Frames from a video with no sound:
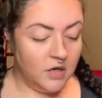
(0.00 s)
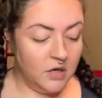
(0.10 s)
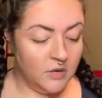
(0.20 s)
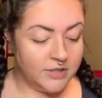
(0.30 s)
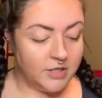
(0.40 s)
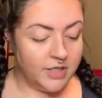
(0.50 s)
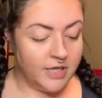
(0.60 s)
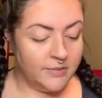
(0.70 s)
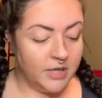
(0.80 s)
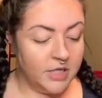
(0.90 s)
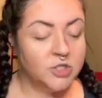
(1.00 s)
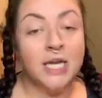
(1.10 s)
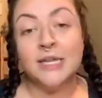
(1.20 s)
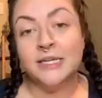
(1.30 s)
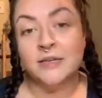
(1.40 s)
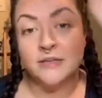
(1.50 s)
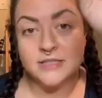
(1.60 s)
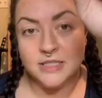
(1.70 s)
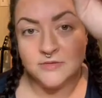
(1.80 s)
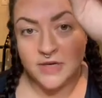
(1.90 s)
what's her name? Jaclyn Hill,
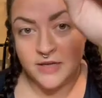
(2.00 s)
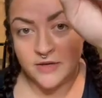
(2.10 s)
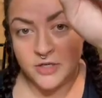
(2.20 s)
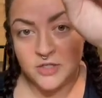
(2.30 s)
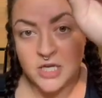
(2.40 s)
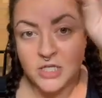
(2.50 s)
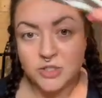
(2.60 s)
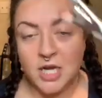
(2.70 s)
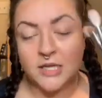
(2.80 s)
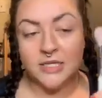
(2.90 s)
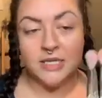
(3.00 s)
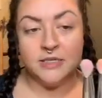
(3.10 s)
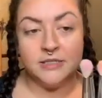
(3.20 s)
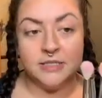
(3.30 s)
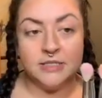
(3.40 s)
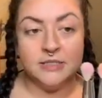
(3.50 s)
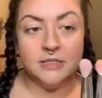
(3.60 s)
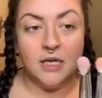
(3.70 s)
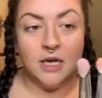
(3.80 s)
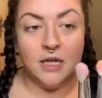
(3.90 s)
says right on there. Jaclyn Hill's
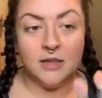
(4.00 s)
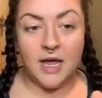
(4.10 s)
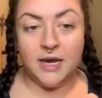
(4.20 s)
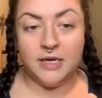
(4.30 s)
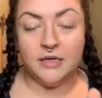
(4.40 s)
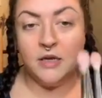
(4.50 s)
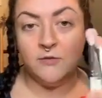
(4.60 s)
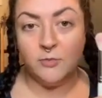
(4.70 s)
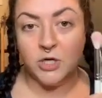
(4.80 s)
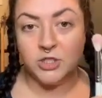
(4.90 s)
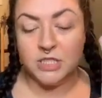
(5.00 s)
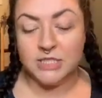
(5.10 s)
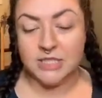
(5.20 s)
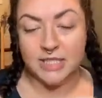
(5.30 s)
line of brushes, and it